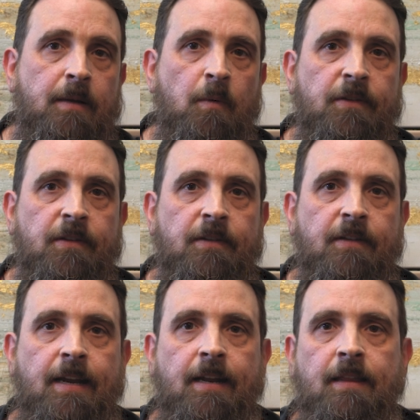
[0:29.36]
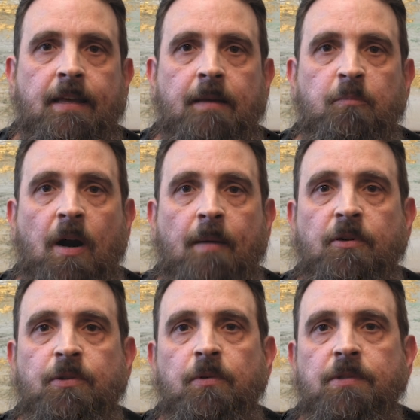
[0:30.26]
He wasn't getting the proper
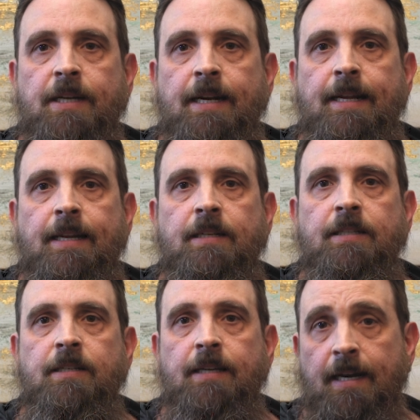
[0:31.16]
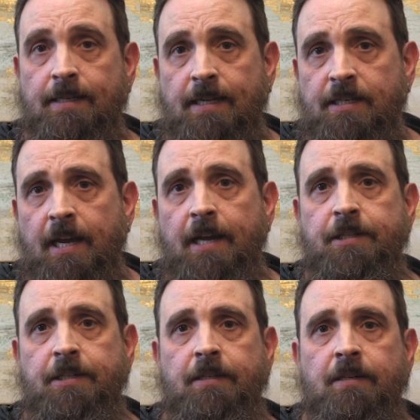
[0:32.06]
tools that he needed to get his
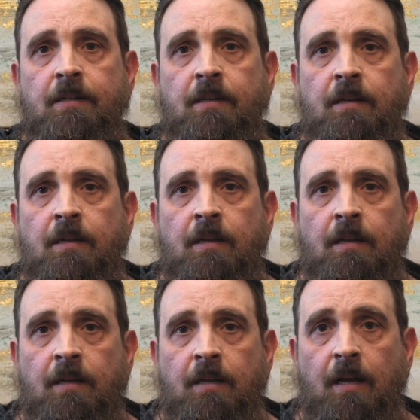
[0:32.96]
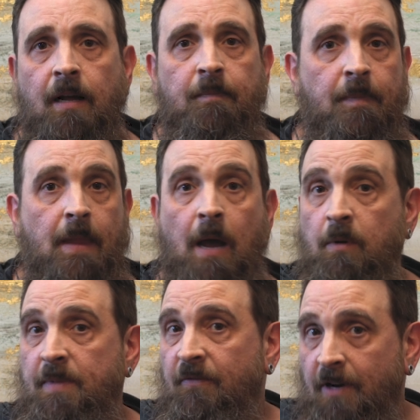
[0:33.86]
education. I
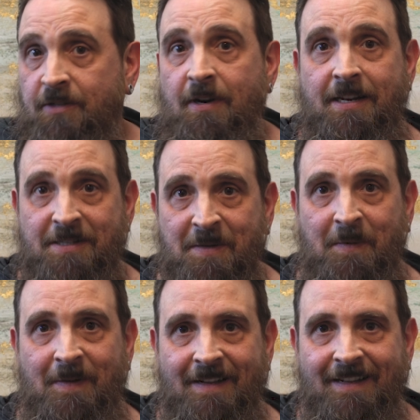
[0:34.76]
would be frustrated too.